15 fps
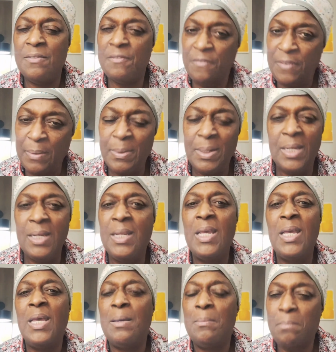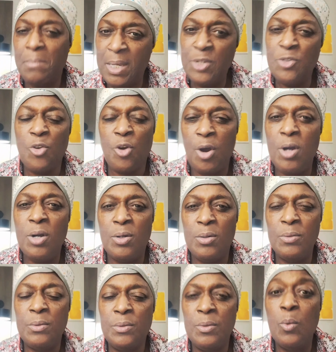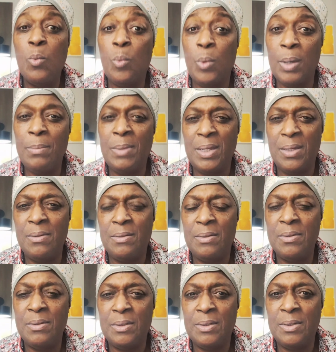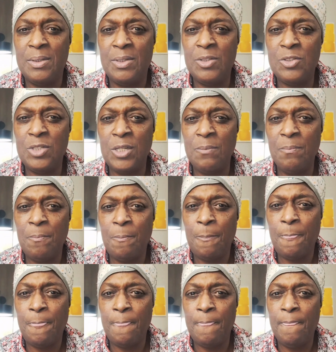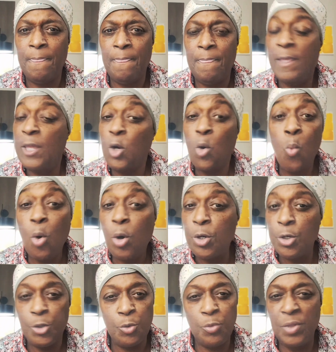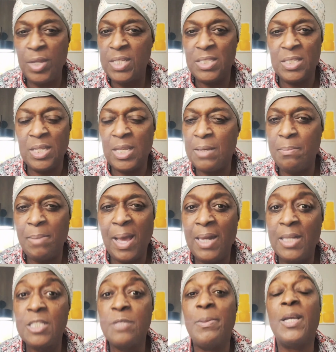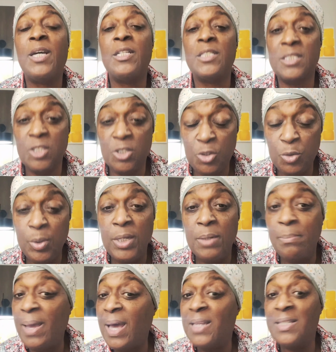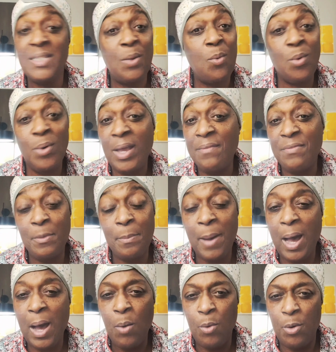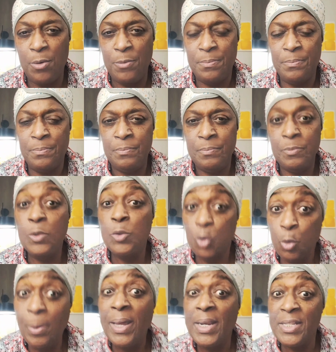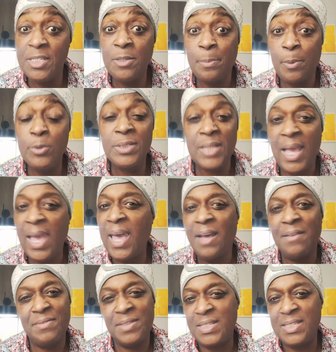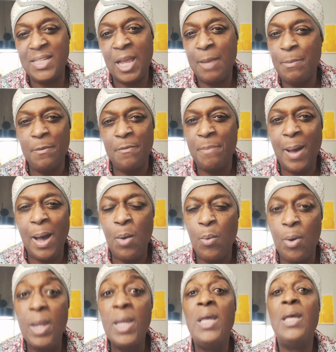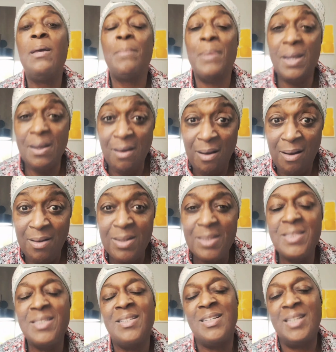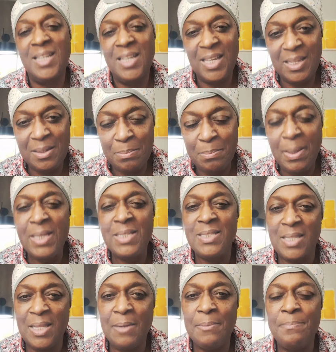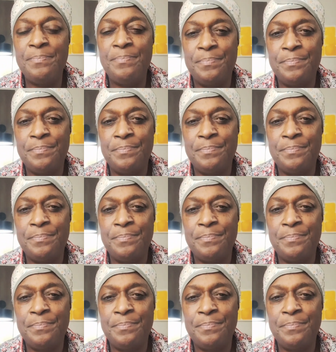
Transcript: Feminine, matriarchal women. You see? They don't want to do things in balance because to do it in balance, they won't have the power. Nobody's supposed to have this type of power because it makes them